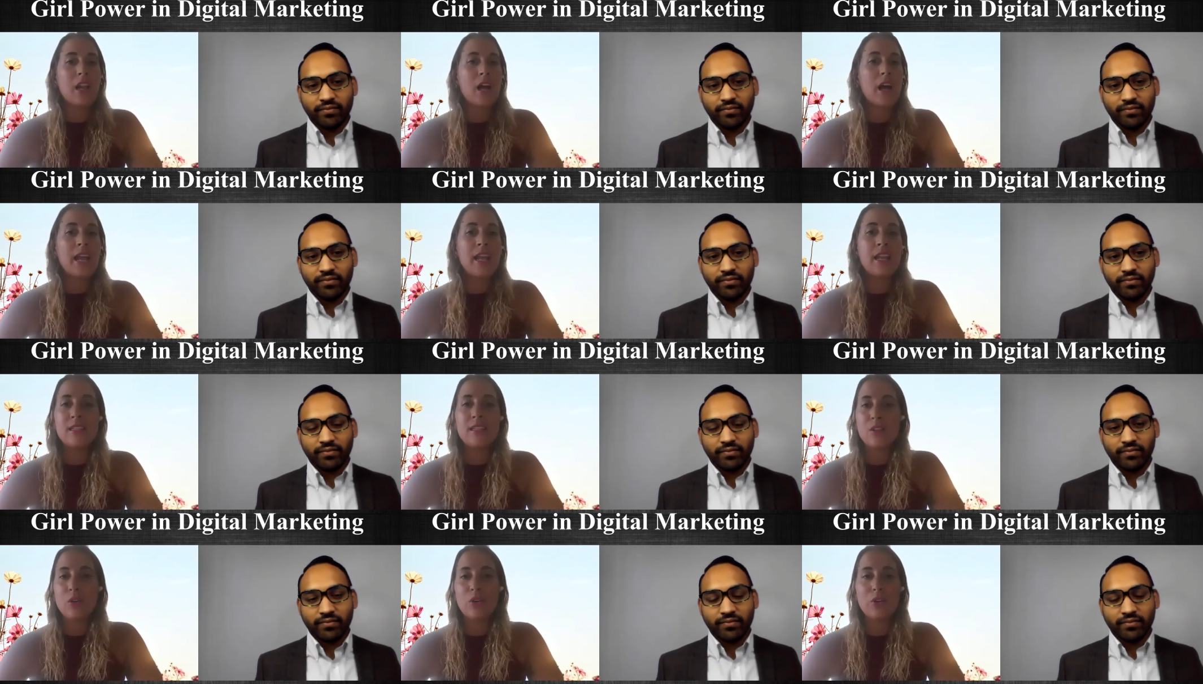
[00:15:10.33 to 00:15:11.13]
Speaker 1: clients
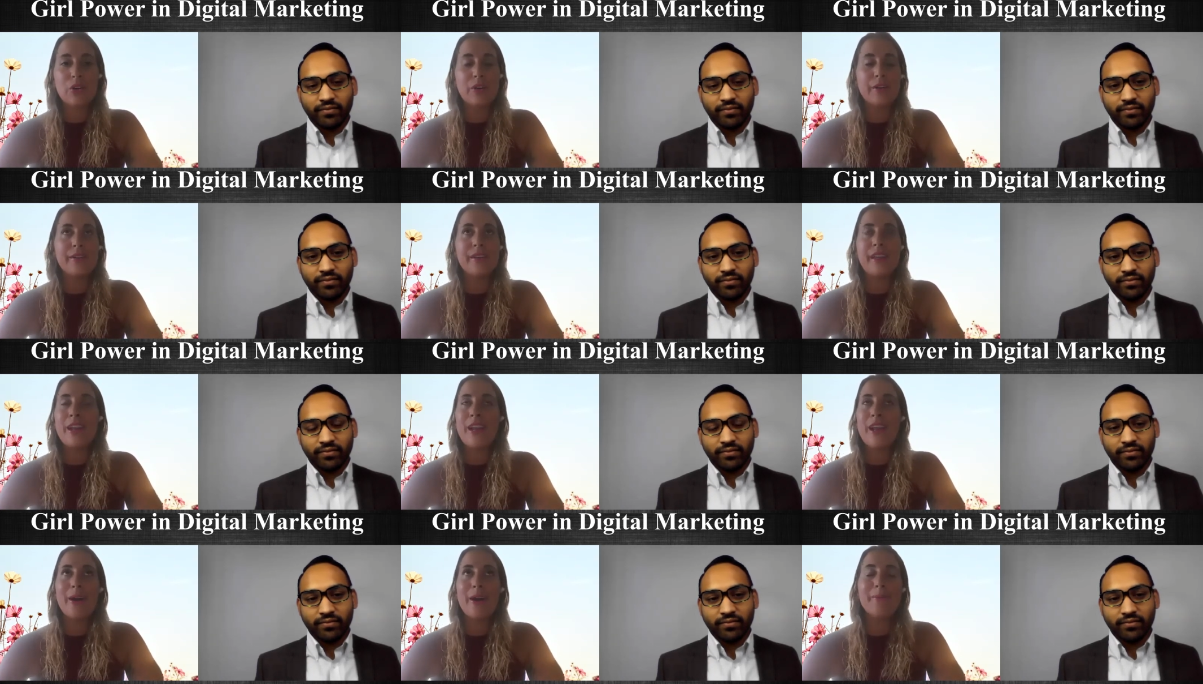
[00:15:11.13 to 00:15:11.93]
or, you
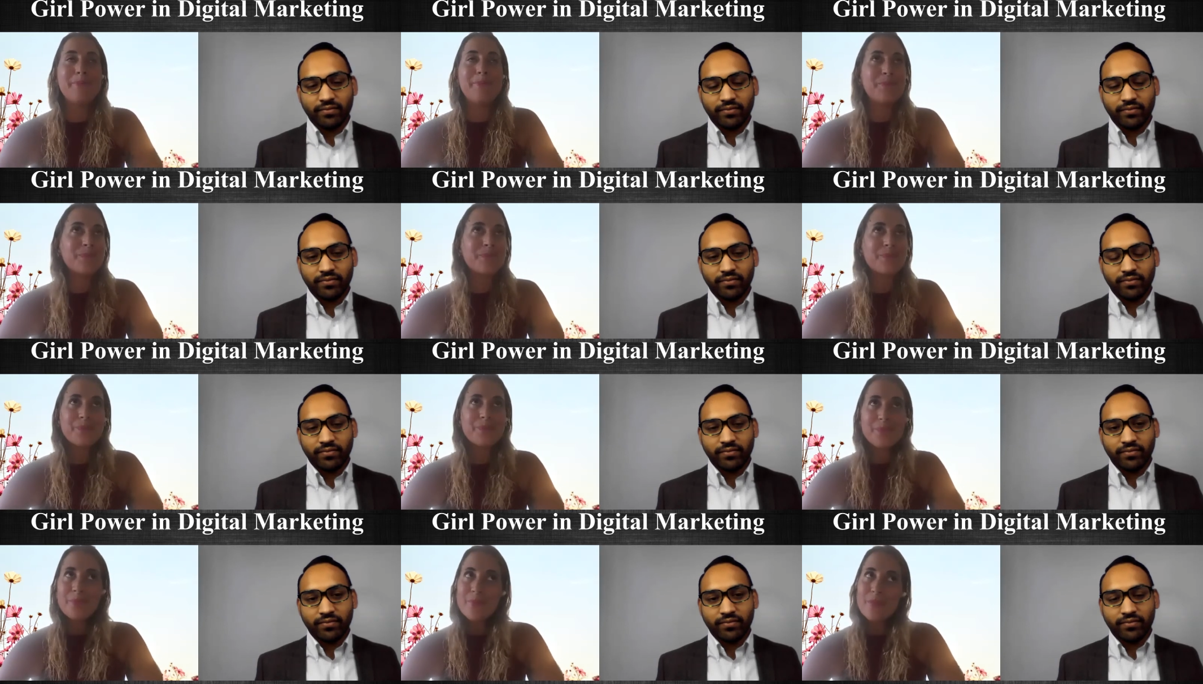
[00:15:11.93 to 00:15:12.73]
know,
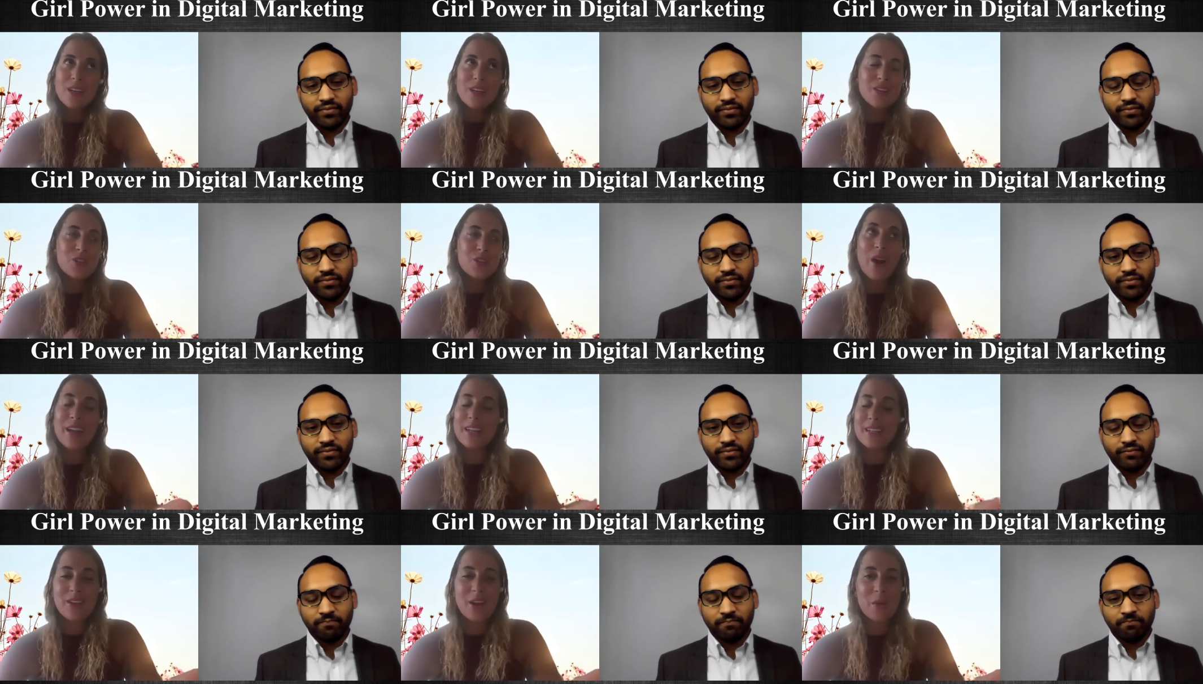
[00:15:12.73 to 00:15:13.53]
trying to decide
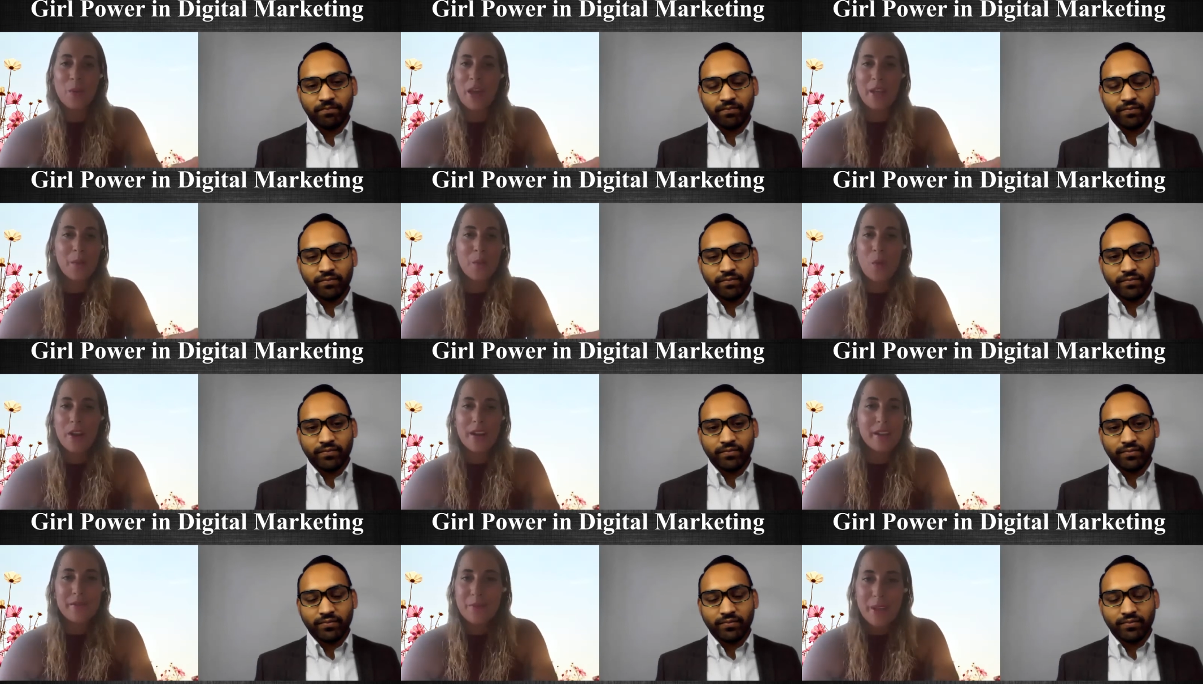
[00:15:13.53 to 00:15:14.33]
where, what
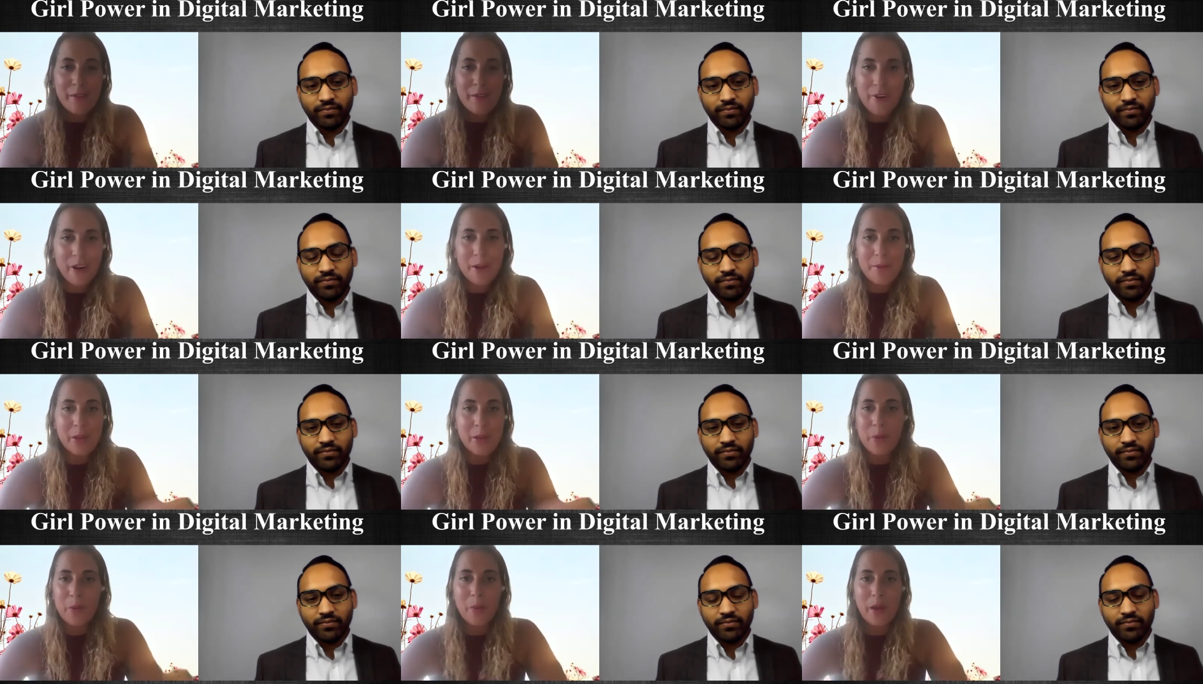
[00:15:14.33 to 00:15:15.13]
environment you
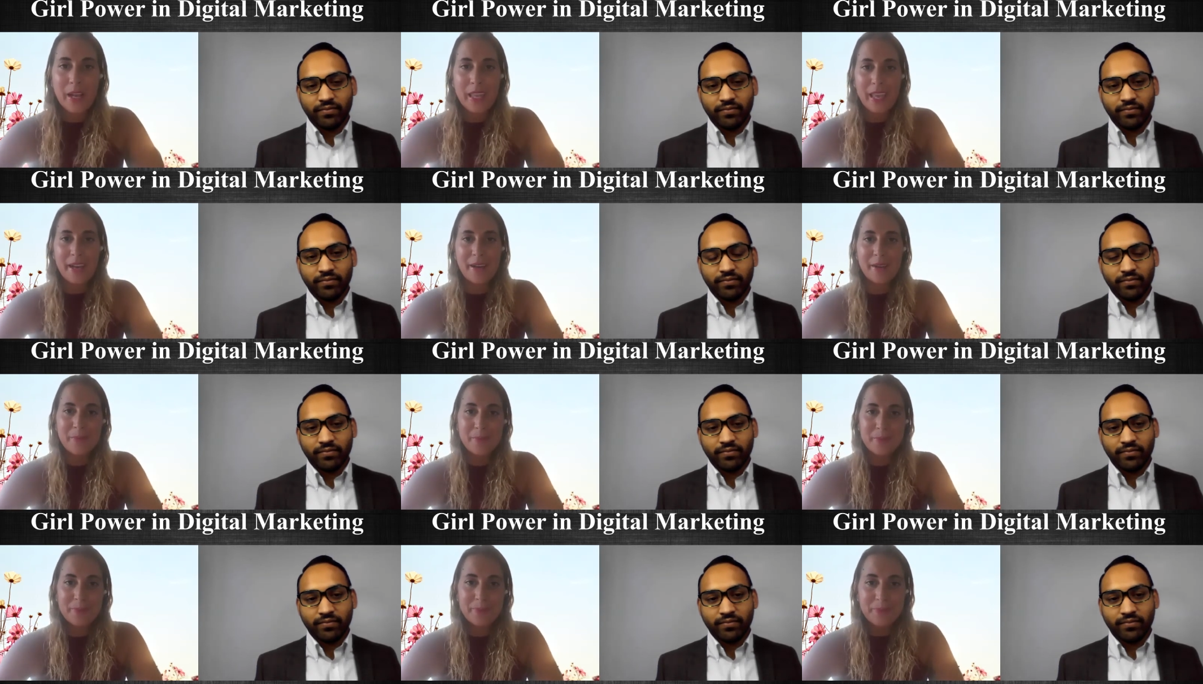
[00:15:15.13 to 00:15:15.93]
want to work in.
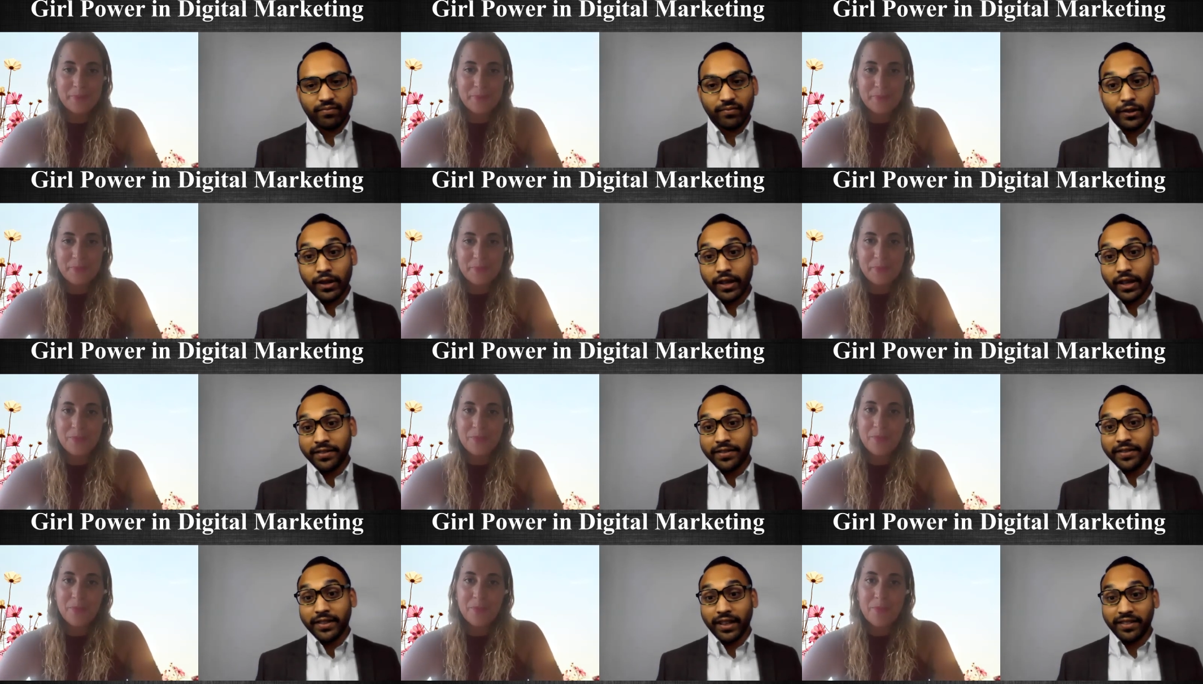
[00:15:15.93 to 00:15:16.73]

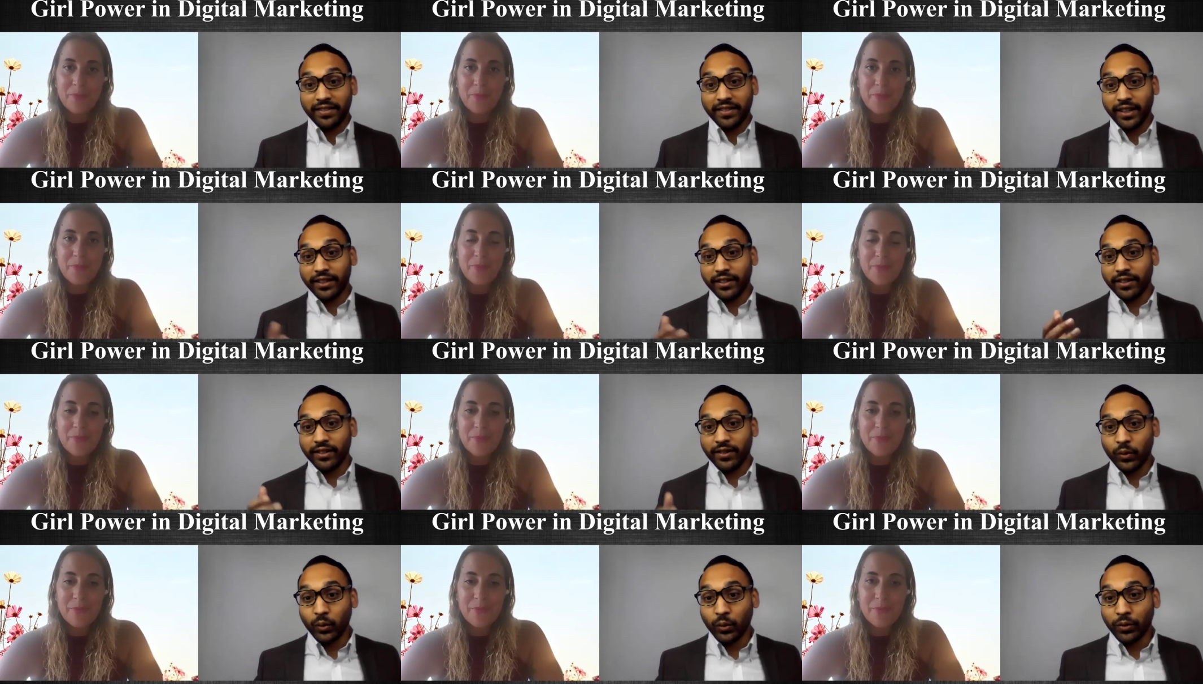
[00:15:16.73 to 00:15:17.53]
Speaker 2: That's that's
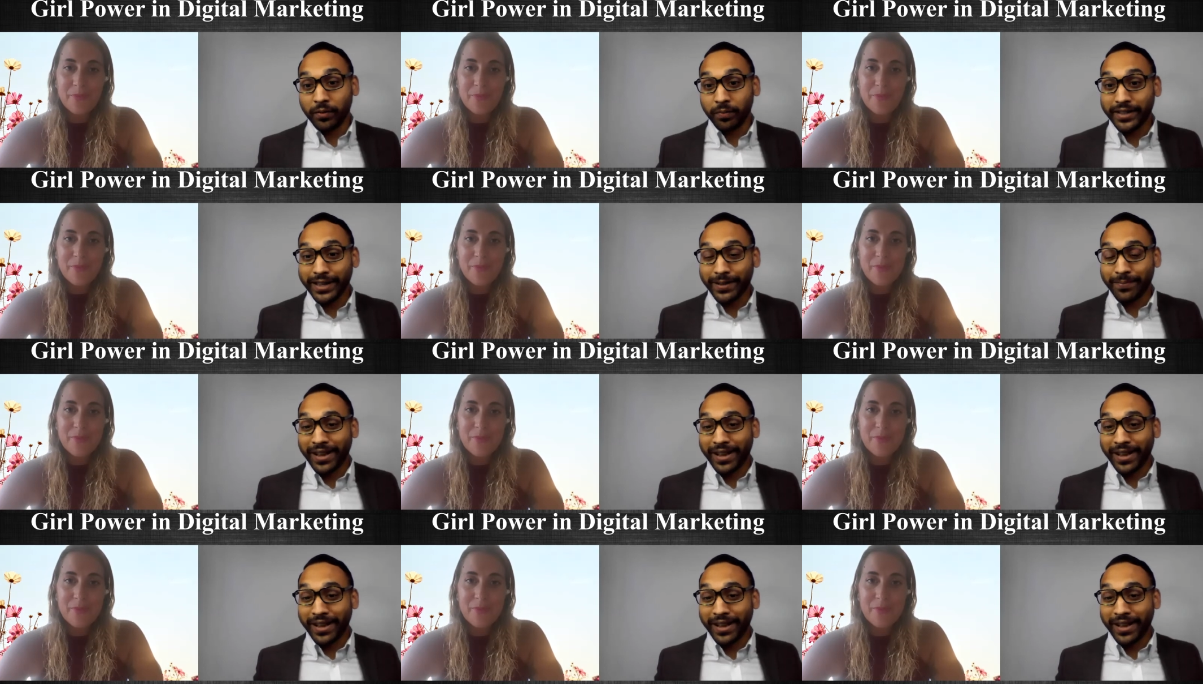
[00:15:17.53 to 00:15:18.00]
another awesome